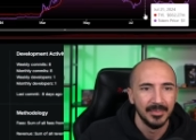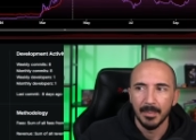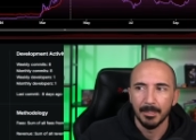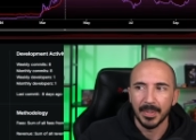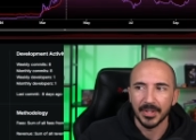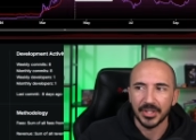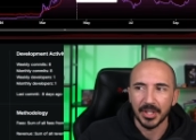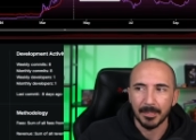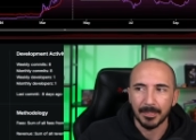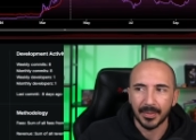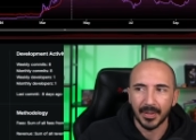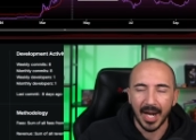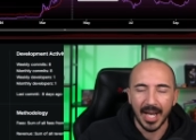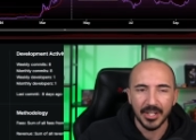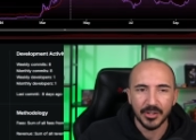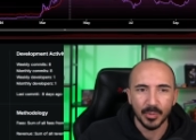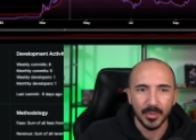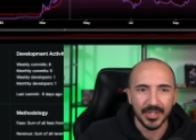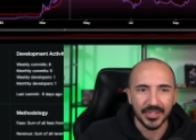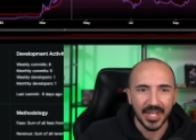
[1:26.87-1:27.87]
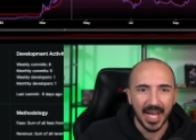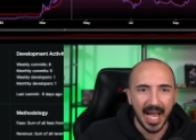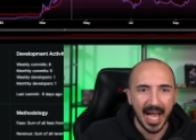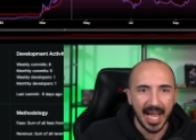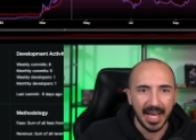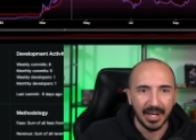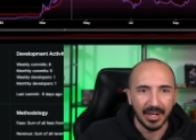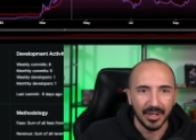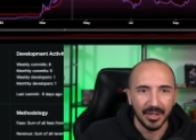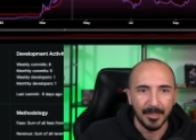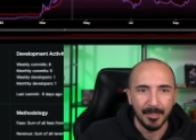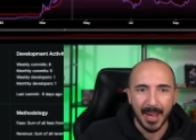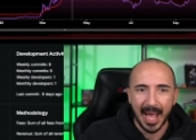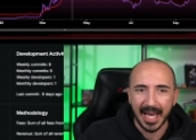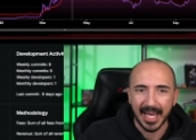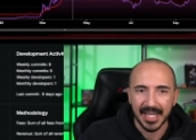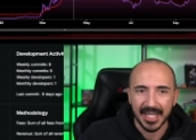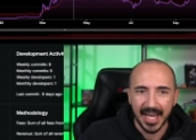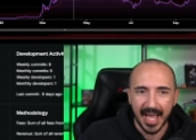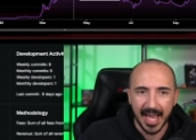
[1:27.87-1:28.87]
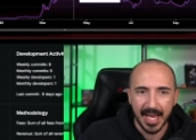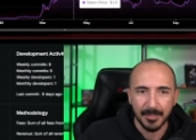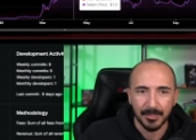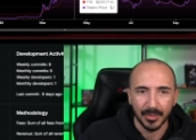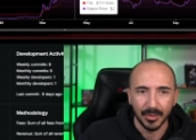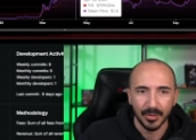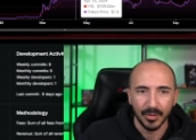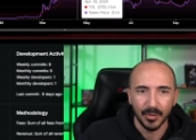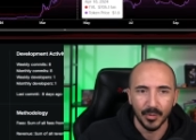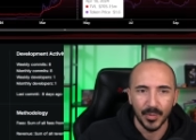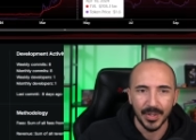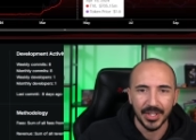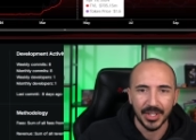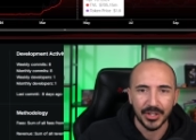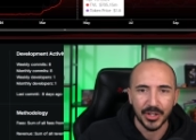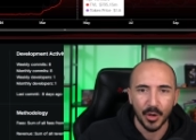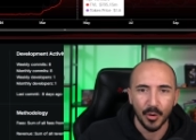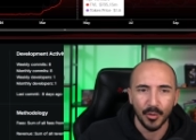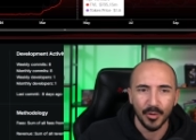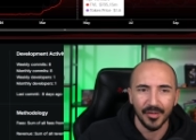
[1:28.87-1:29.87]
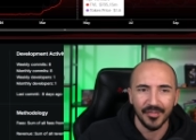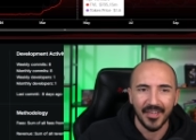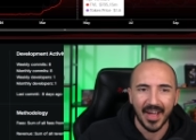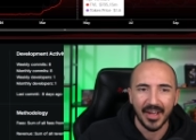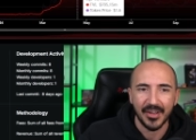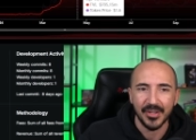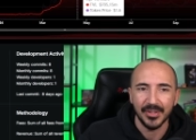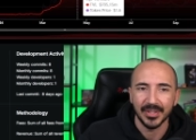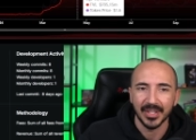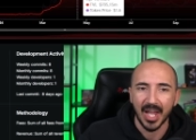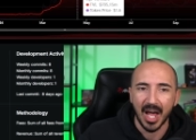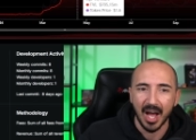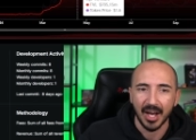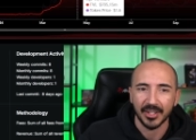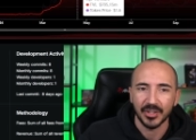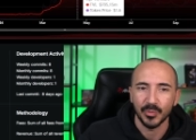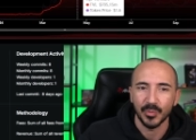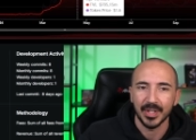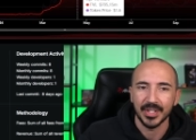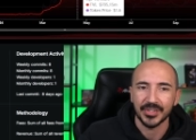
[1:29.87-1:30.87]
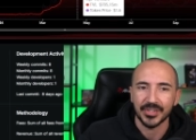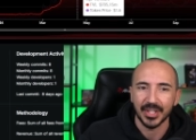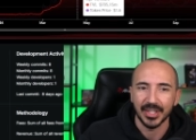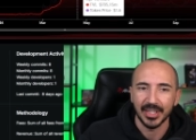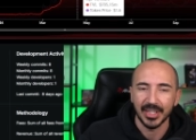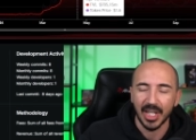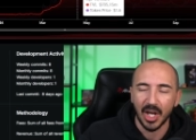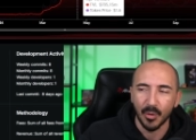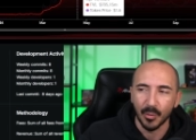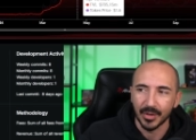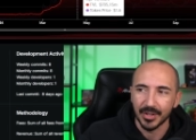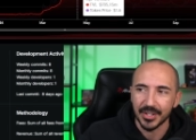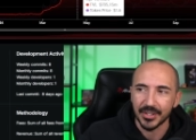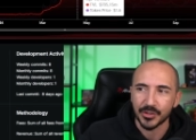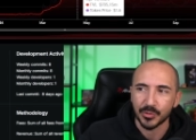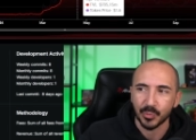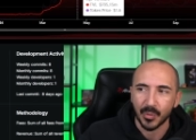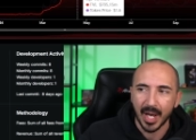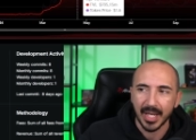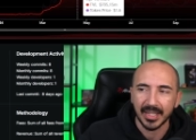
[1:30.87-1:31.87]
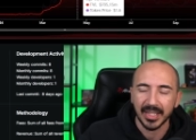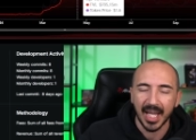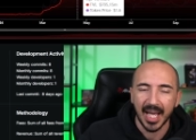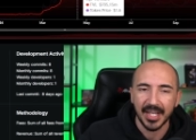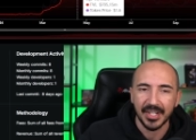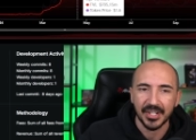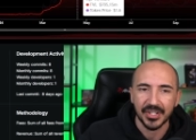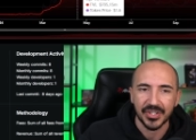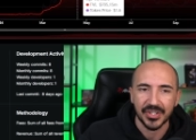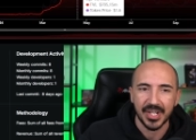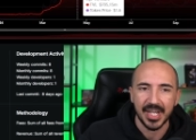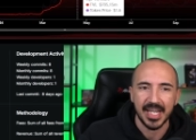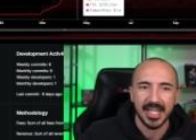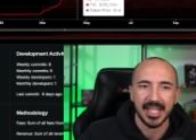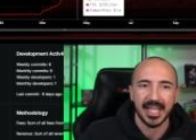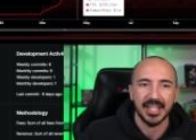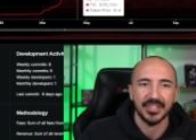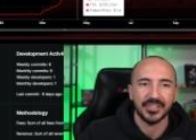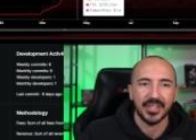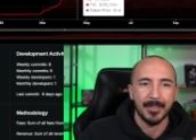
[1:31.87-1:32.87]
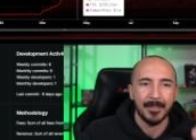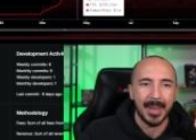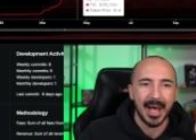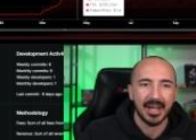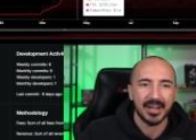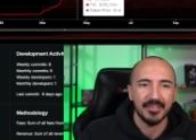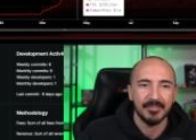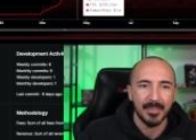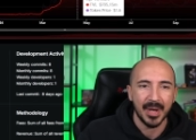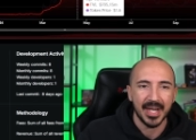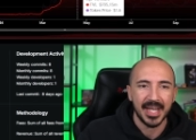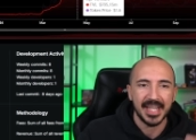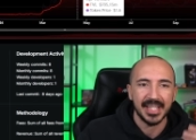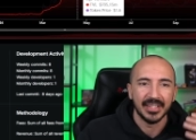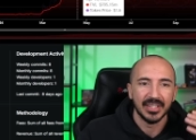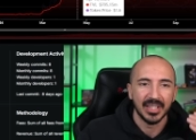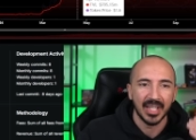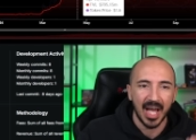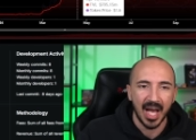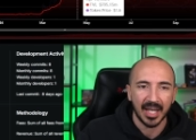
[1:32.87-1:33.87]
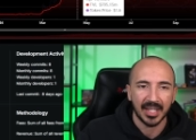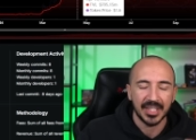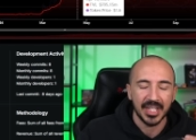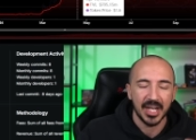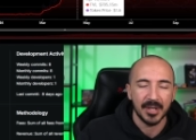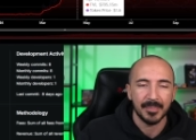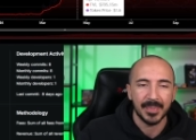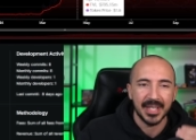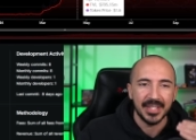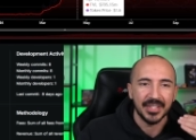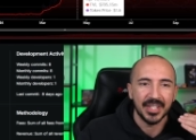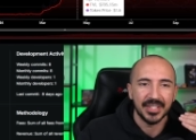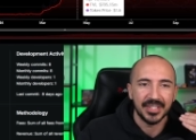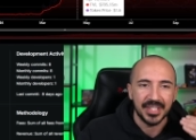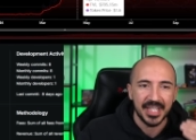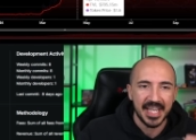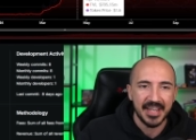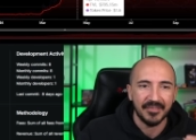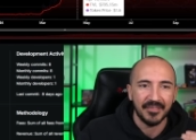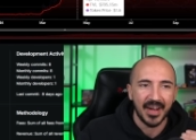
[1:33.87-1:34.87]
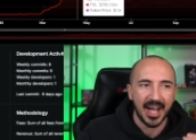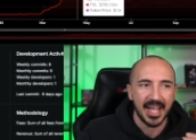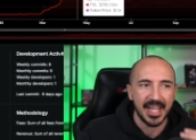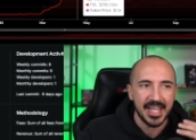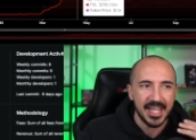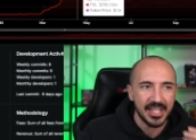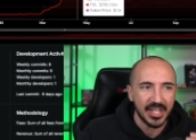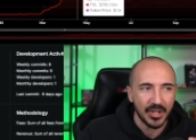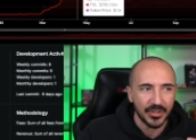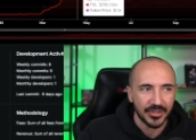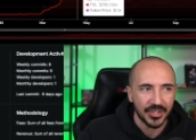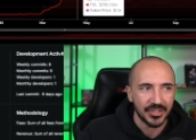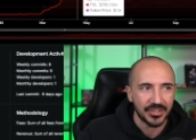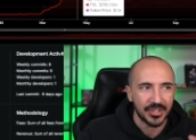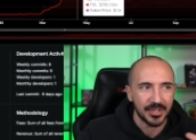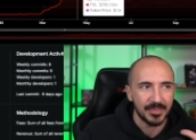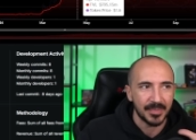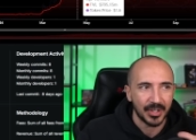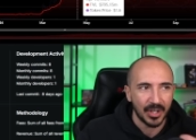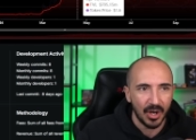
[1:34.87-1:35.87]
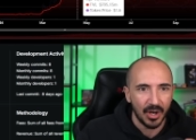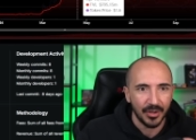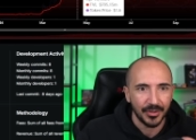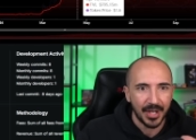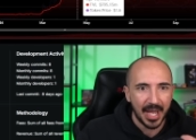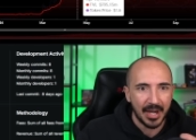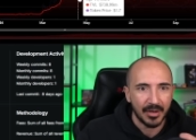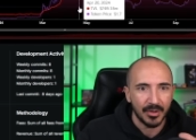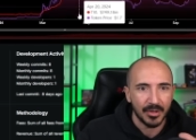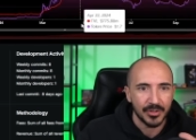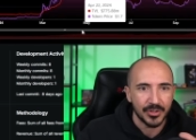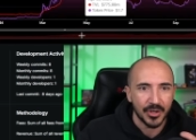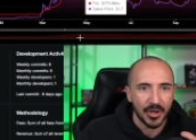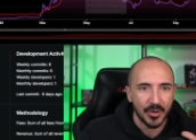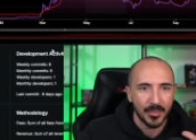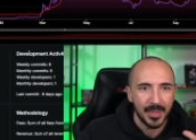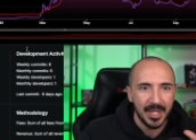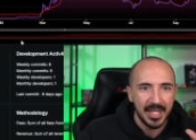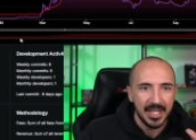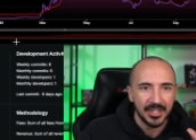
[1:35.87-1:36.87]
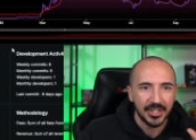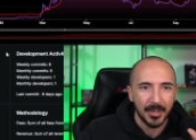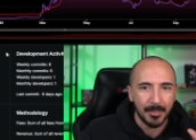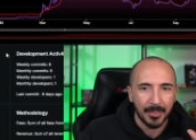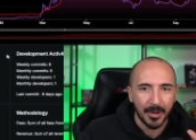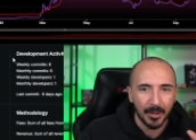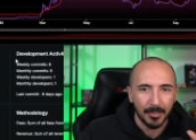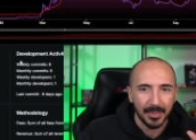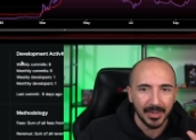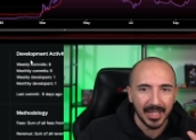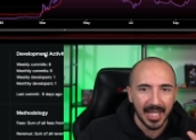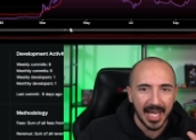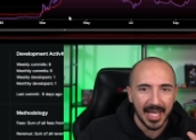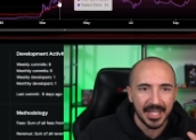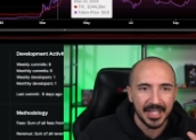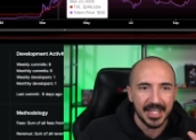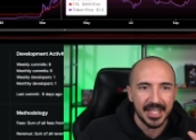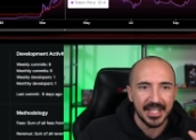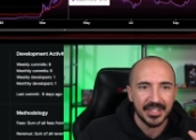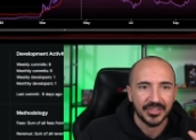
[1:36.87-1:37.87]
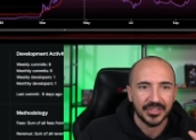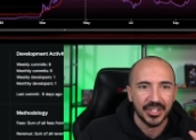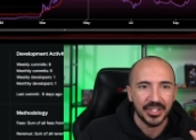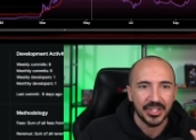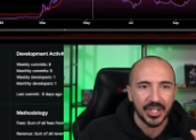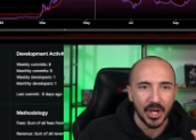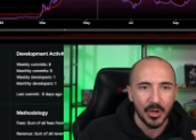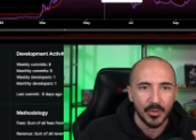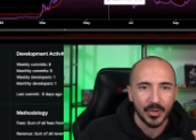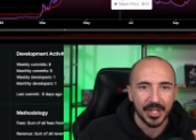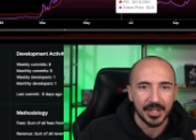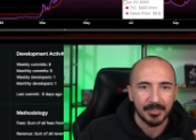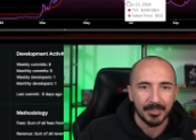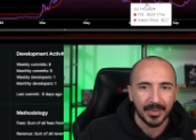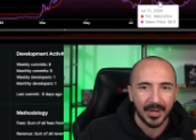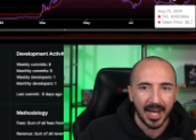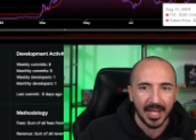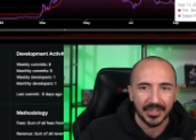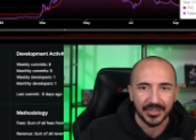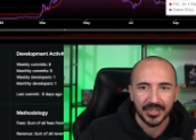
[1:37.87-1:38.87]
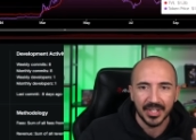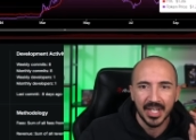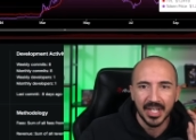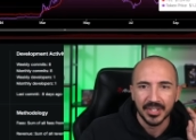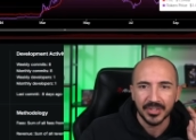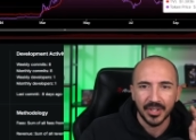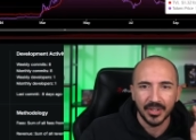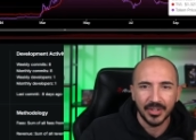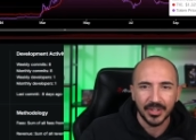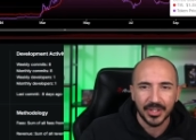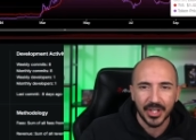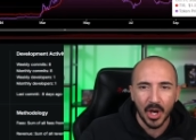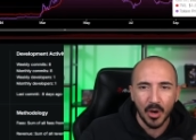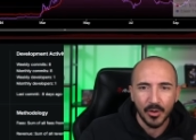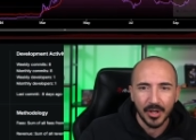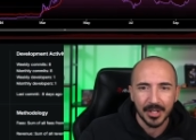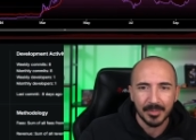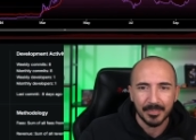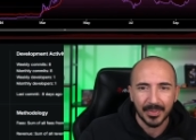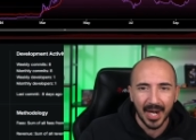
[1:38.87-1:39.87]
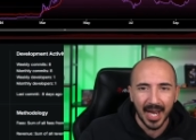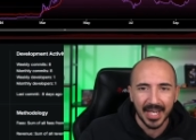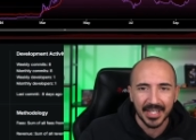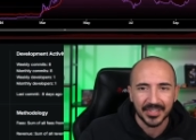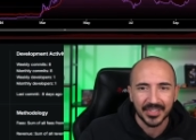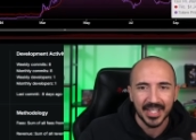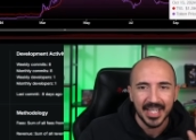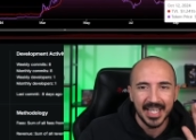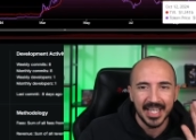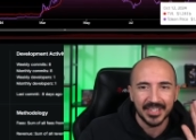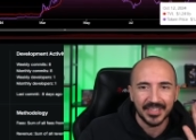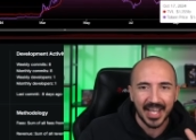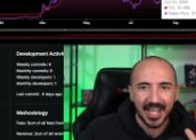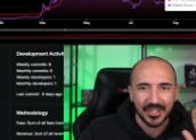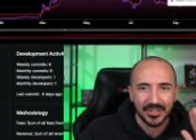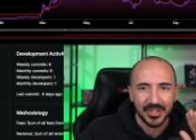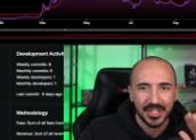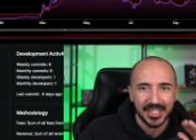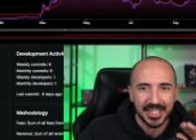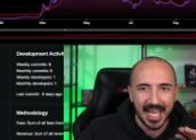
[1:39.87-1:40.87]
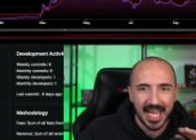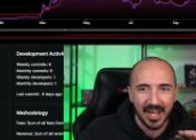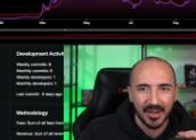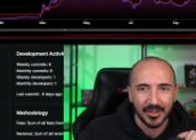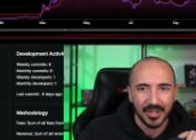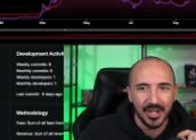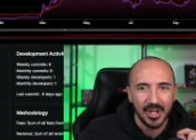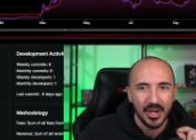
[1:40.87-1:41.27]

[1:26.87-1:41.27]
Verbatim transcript: but the price was higher back in April when the total value locked was lower. This red line you're seeing is the amount of money locked up in the DeFi ecosystem called Aerodrome. The purple line is the token price. So the token price is actually down